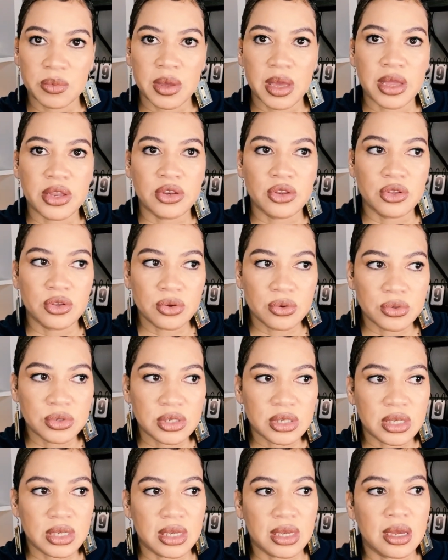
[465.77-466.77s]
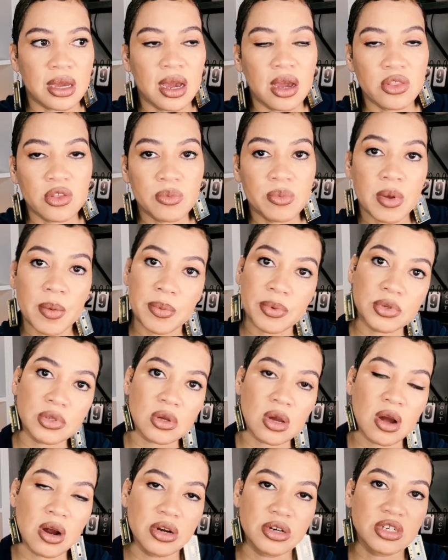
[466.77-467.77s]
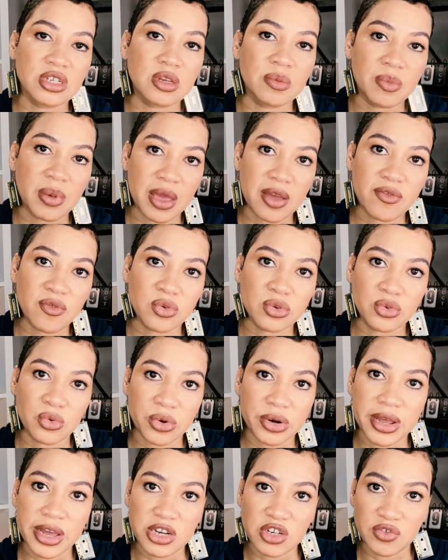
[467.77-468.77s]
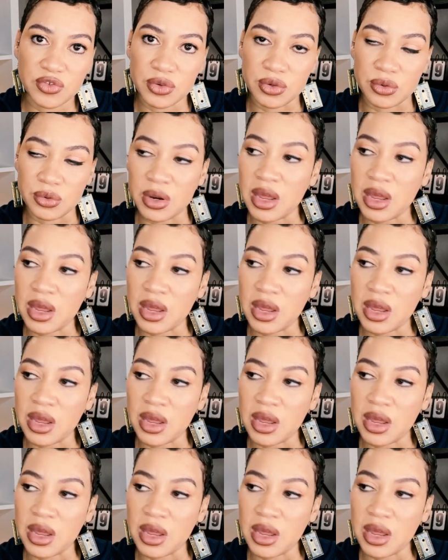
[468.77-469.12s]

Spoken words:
and using other people's cards to pay for DoorDash food.